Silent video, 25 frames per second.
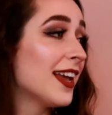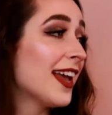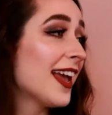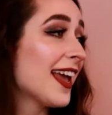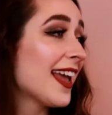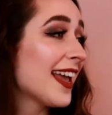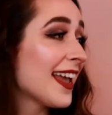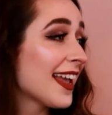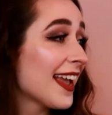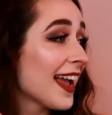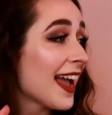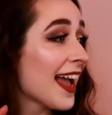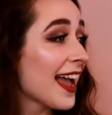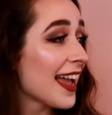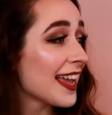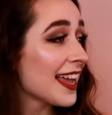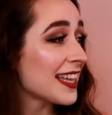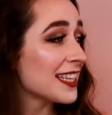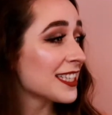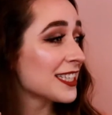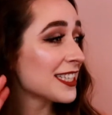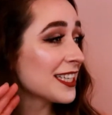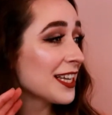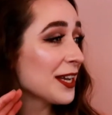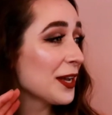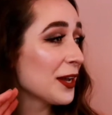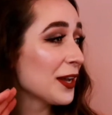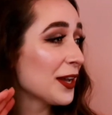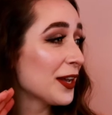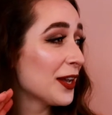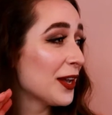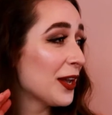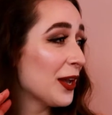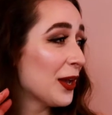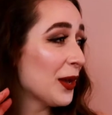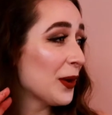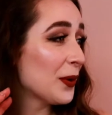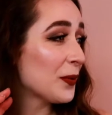Hey guys,
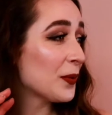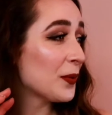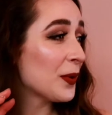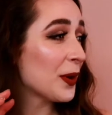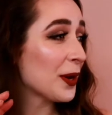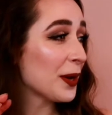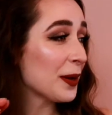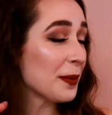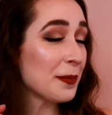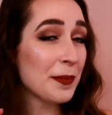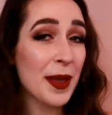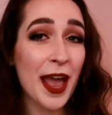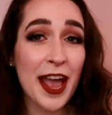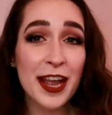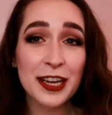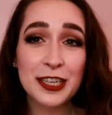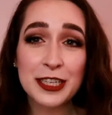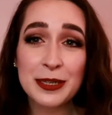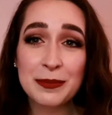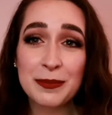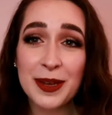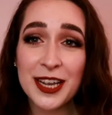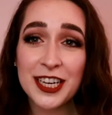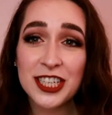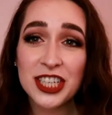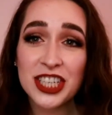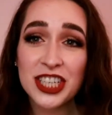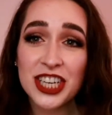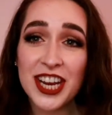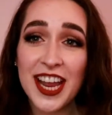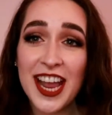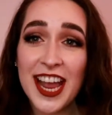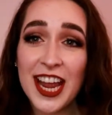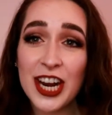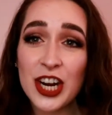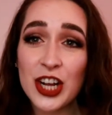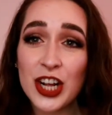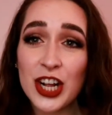welcome back to my
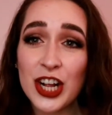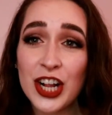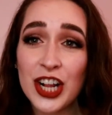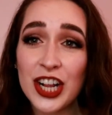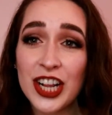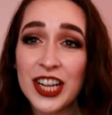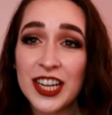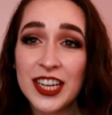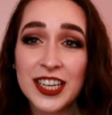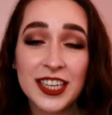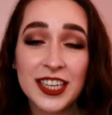channel.